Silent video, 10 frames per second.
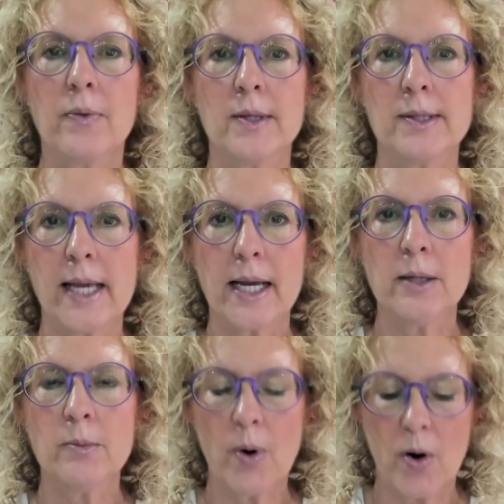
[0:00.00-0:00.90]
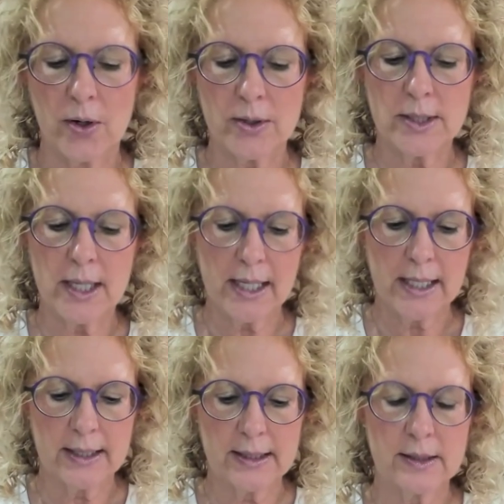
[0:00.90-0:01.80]
The second part
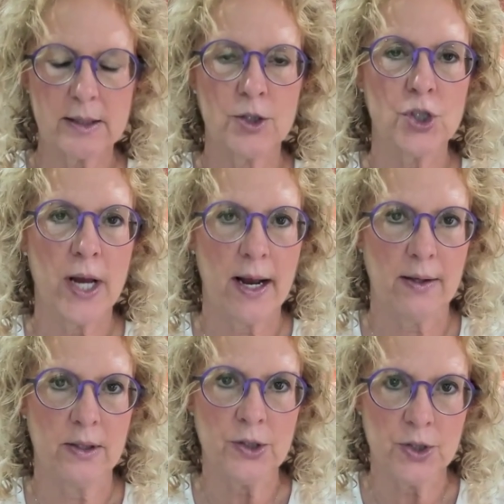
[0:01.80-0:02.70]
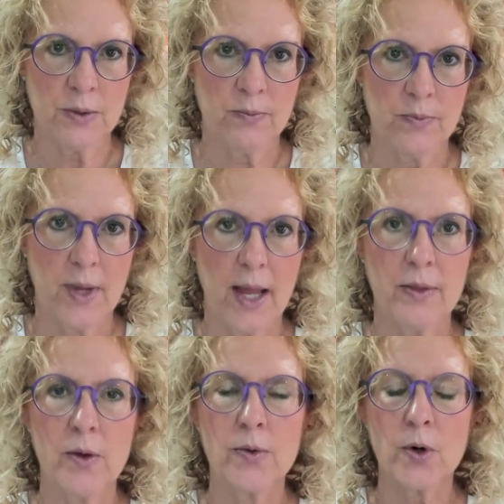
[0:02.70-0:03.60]
is challenge.
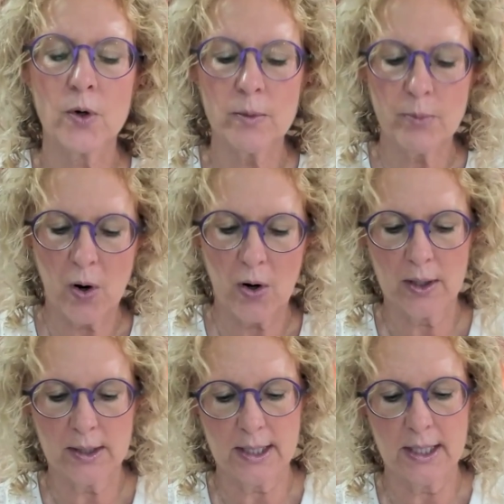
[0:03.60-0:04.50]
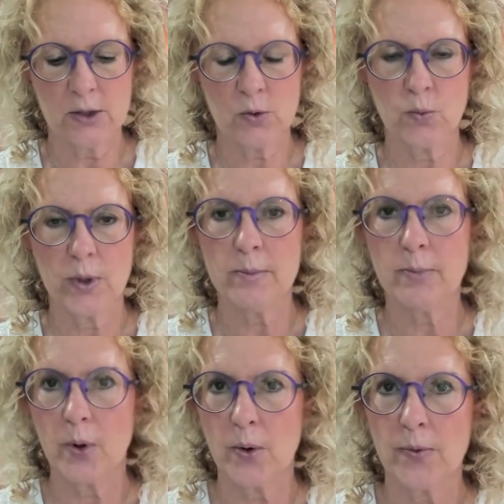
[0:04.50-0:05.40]
And the third part is
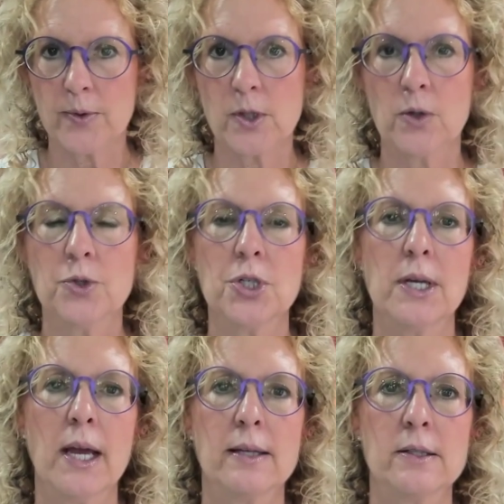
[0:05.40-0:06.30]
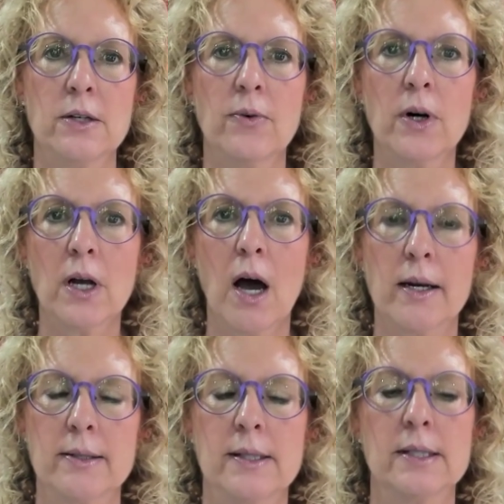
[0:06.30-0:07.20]
rebirth. So she has different
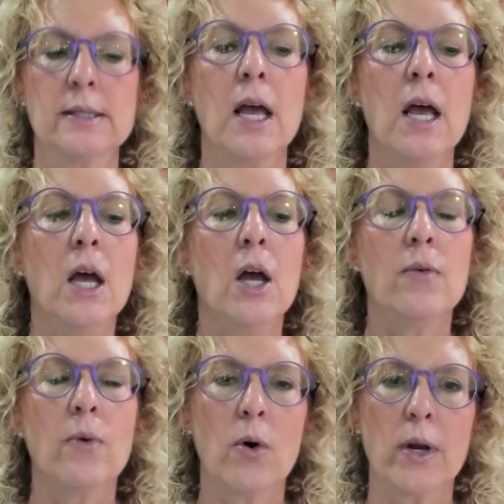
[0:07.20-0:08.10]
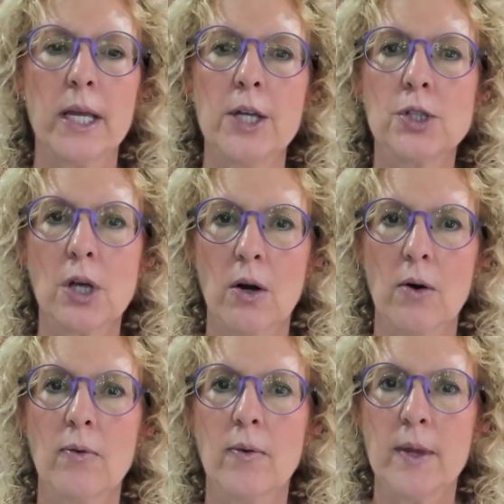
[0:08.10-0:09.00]
goddesses for each
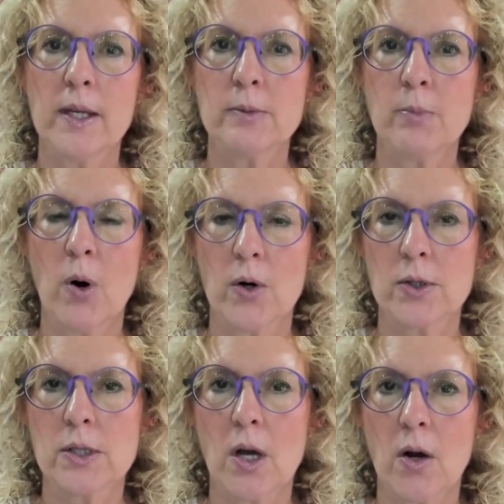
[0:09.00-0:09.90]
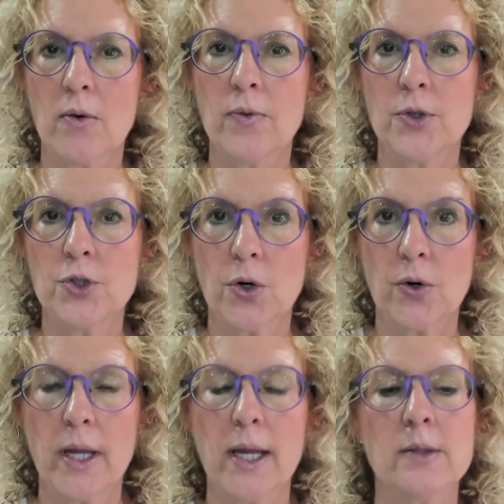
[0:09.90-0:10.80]
of these parts of the
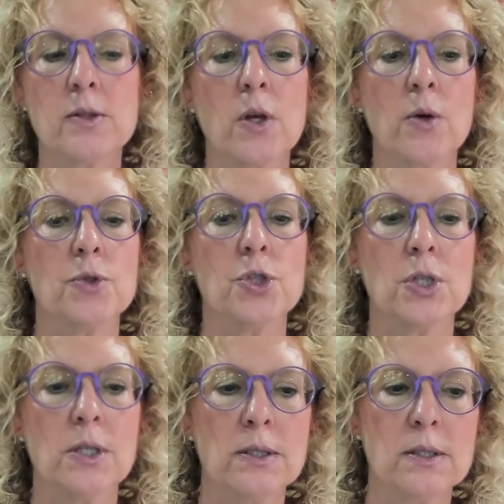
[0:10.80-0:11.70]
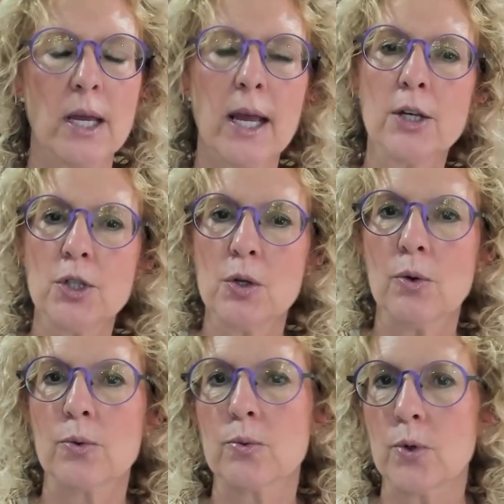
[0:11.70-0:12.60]
journey. And so she takes you
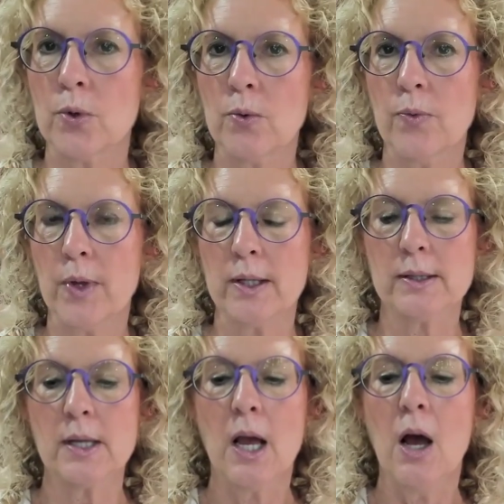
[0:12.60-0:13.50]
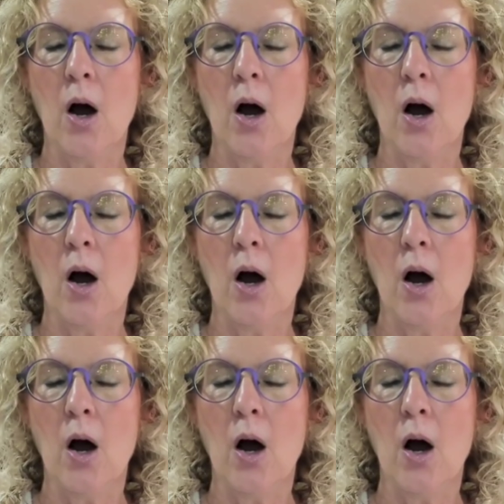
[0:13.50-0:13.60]
through this